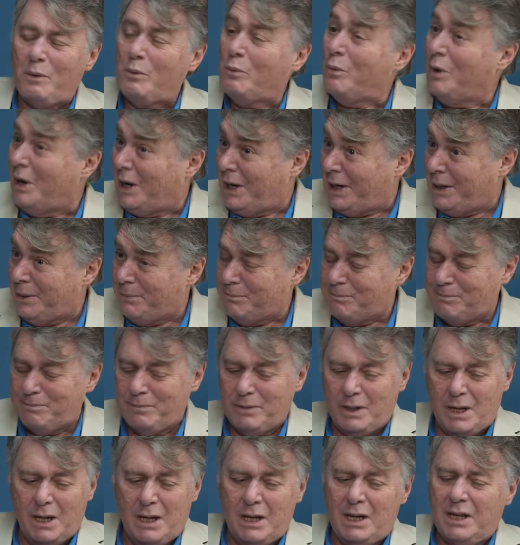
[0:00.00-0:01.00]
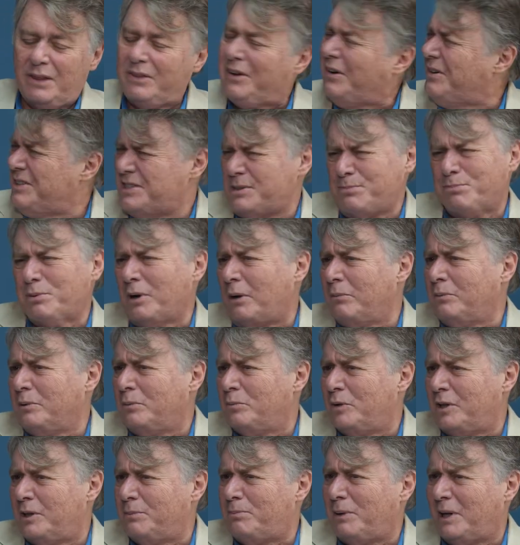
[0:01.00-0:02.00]
Why? There is a
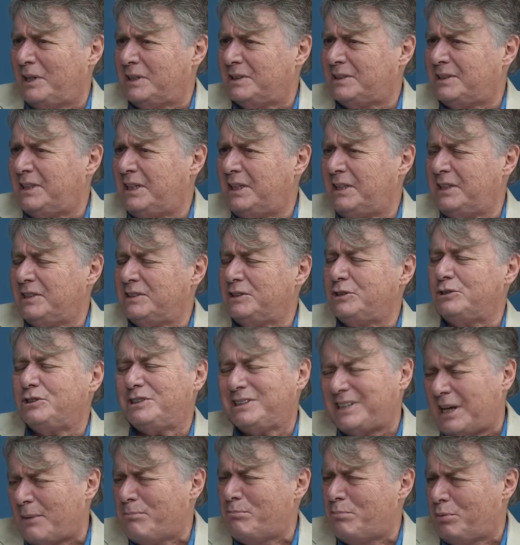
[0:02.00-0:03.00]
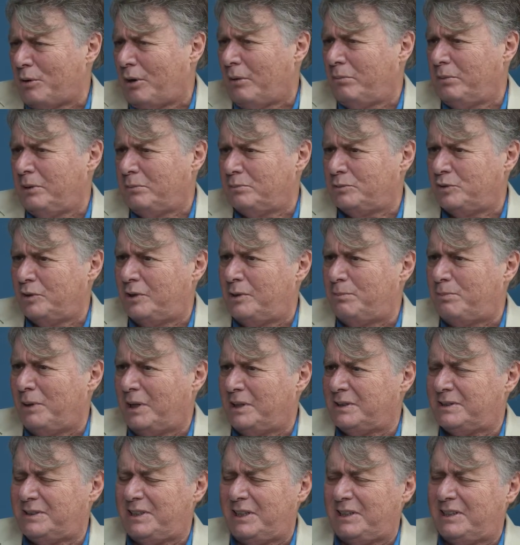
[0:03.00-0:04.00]
problem with the Palestinians, some problems with the
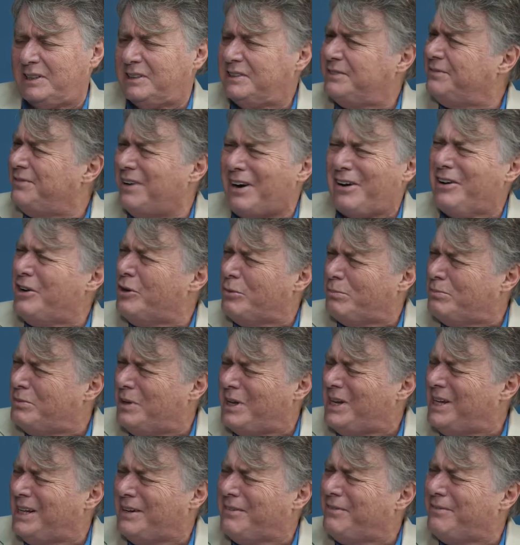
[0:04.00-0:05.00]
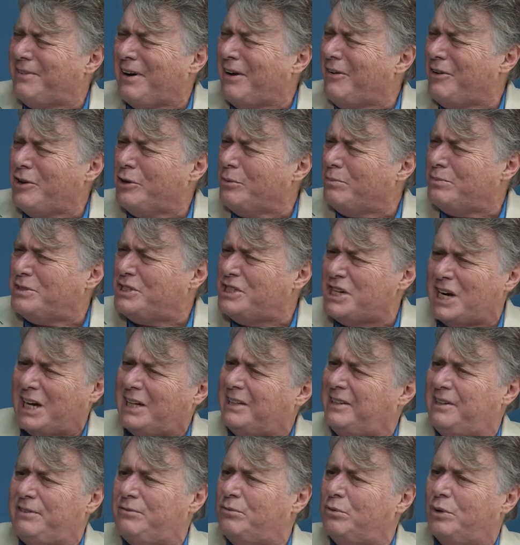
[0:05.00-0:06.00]
Palestinians, very in a very
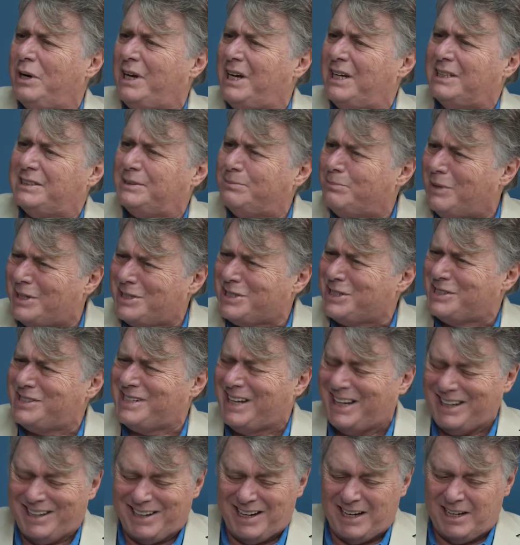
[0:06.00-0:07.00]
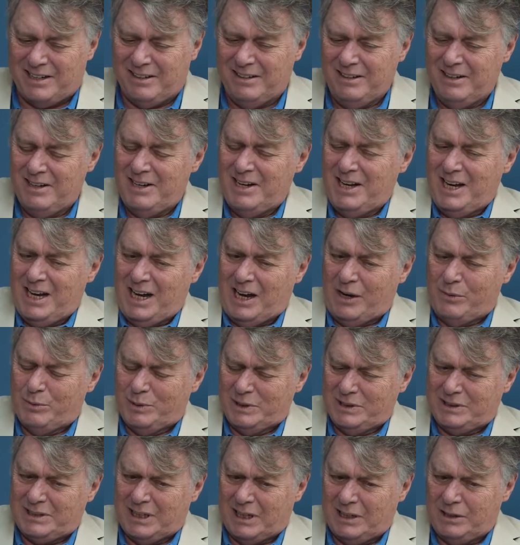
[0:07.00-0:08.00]
objective way, as much as I can. I
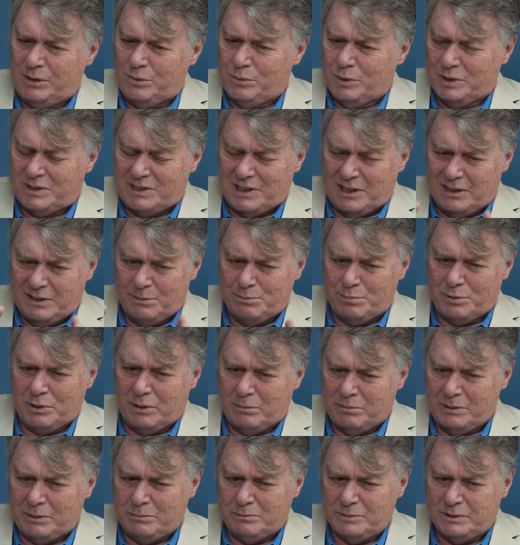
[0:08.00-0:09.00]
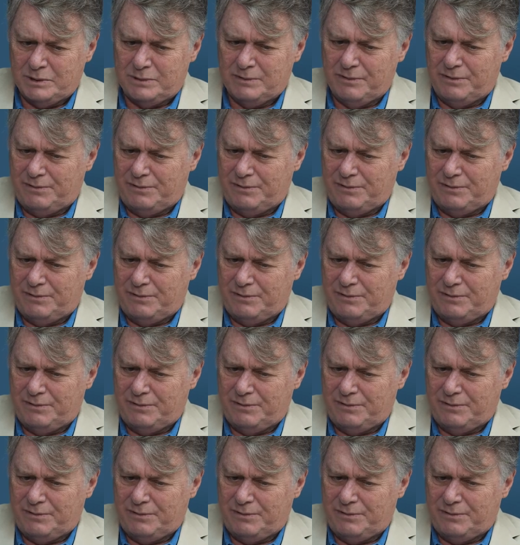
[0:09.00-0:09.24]
will tell you what are the problems.